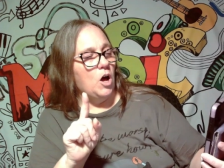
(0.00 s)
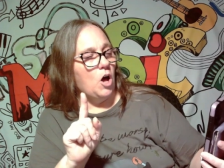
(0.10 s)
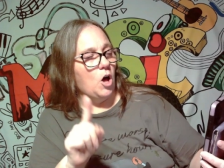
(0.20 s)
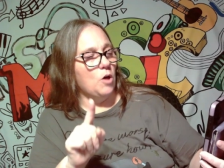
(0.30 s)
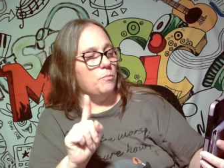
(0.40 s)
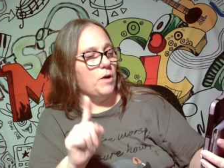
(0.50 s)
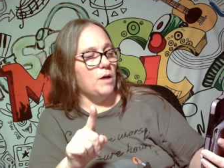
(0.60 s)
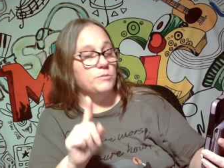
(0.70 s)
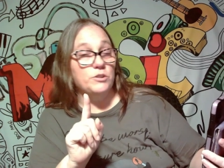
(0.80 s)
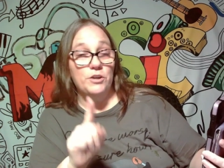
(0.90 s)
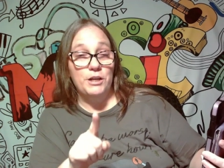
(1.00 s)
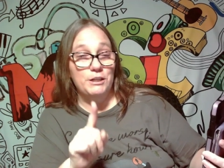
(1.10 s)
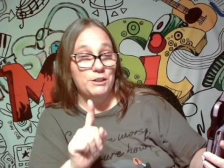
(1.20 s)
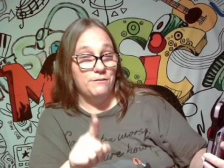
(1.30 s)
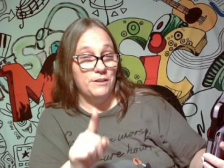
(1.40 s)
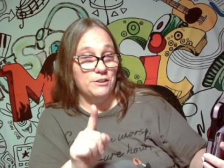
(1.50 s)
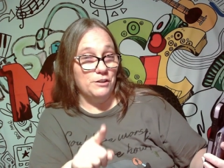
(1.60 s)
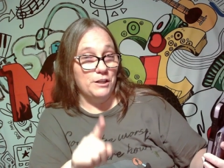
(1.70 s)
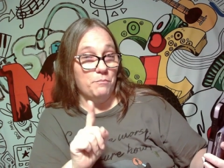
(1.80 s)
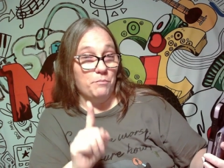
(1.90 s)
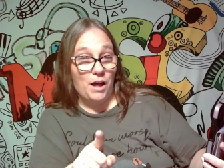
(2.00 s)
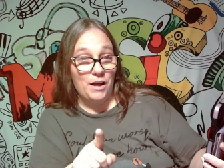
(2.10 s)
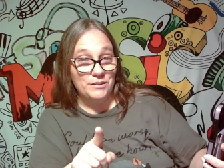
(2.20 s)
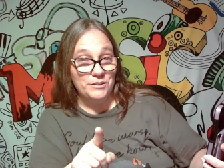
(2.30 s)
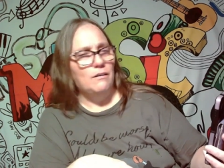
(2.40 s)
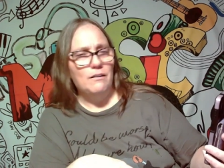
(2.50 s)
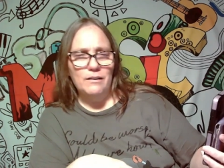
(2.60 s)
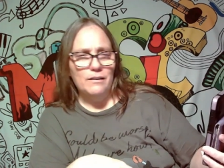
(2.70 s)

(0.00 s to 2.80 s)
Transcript: All pops are individually boxed.